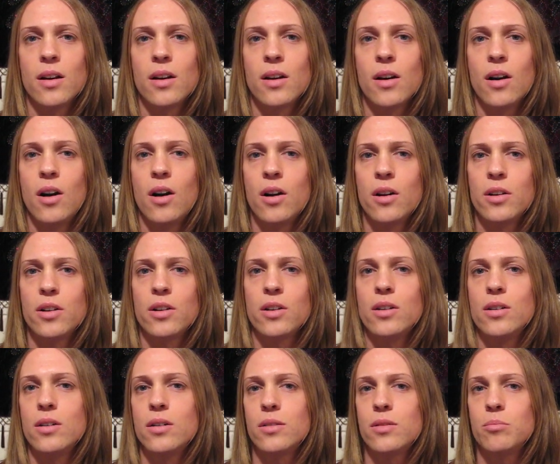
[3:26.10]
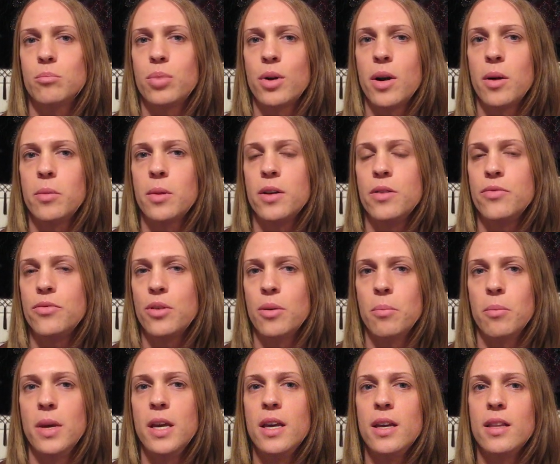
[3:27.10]
harder probably for
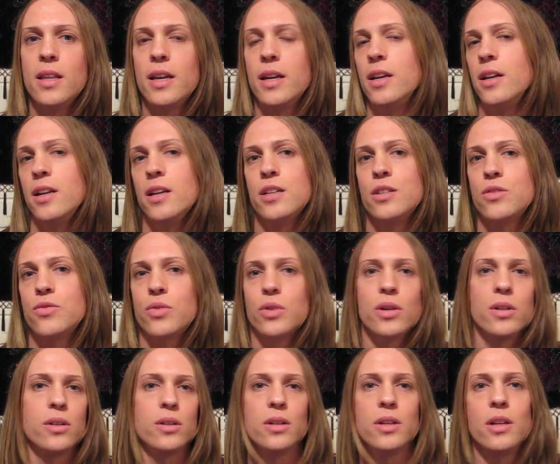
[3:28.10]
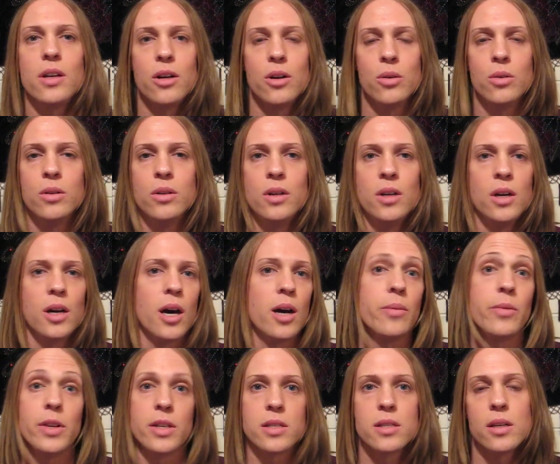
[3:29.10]
me than it is for,
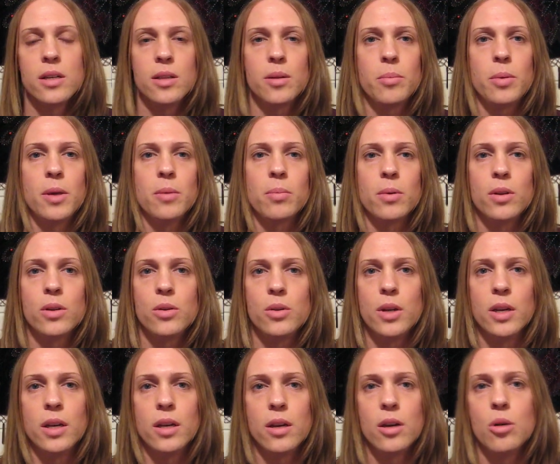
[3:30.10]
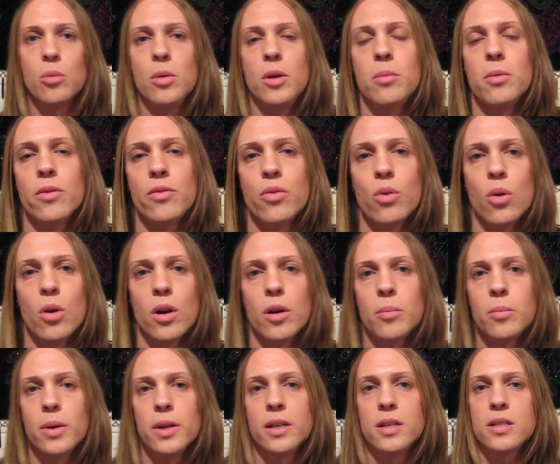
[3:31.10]
obviously the people who didn't know me before,
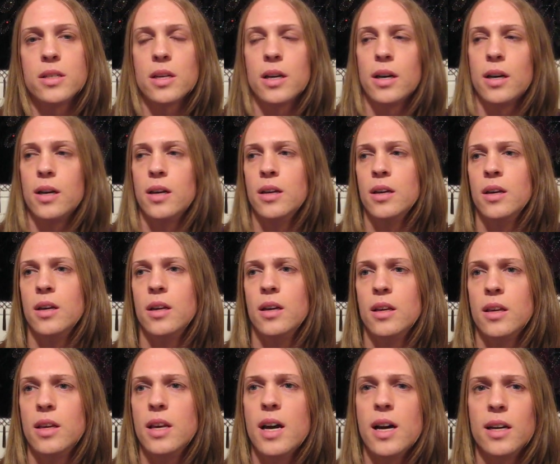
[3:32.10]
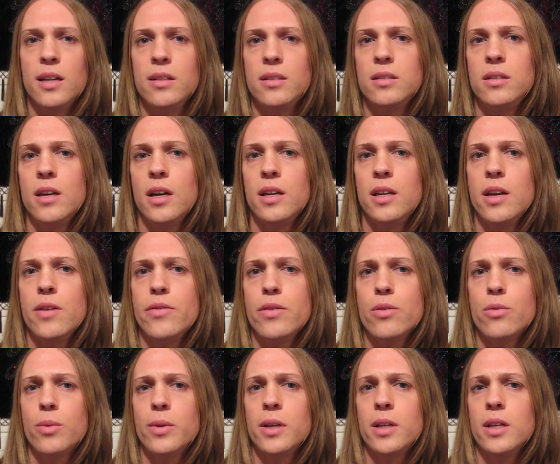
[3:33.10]
but yeah, I never
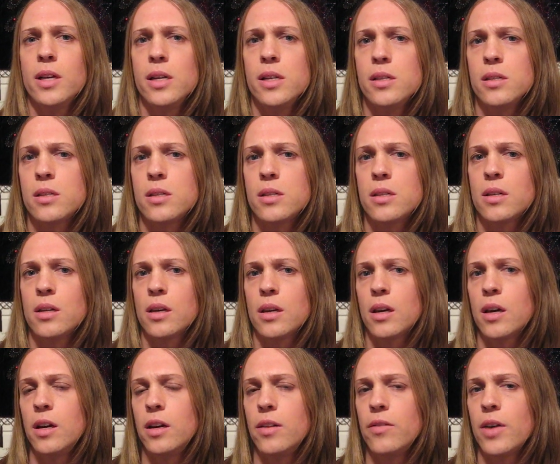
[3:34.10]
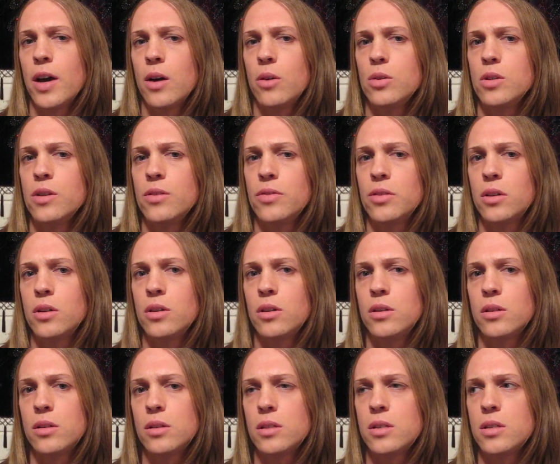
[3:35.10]
realized kind of how
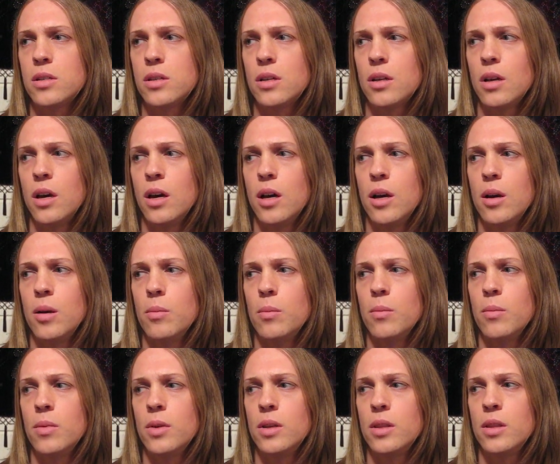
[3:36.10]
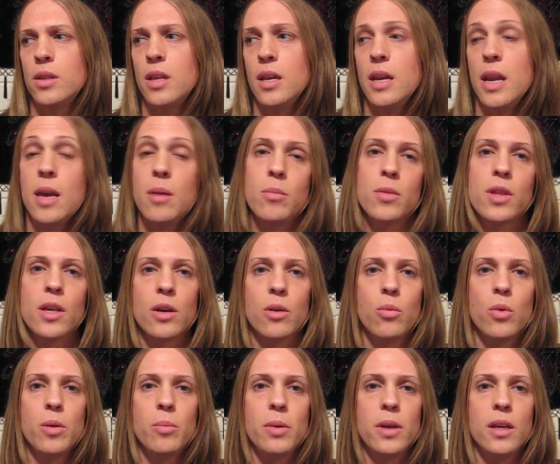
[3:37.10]
difficult the name thing
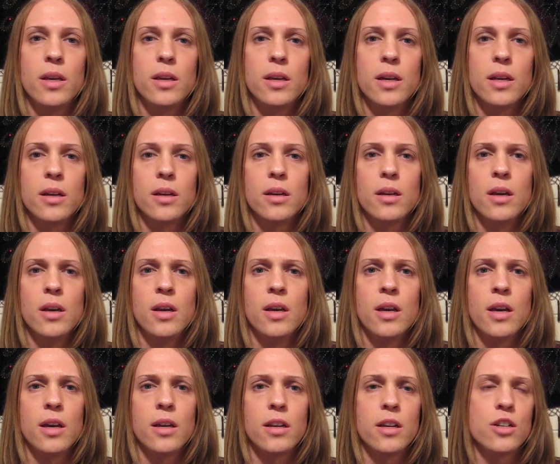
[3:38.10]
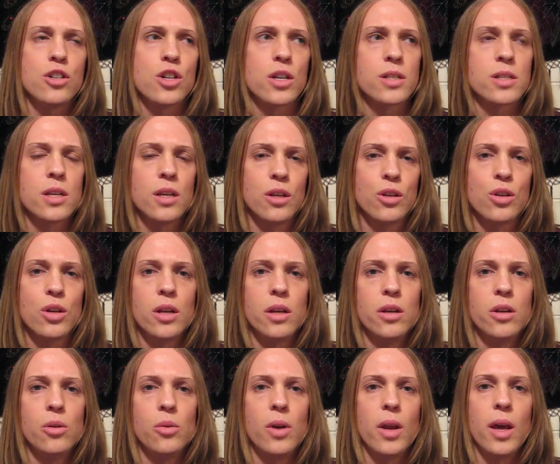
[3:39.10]
would be, and adjusting to a
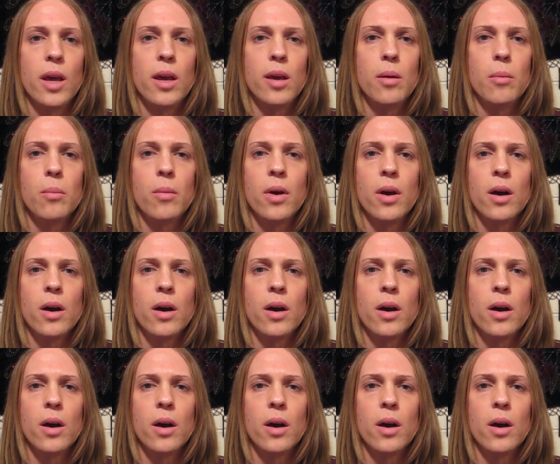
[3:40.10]
new name.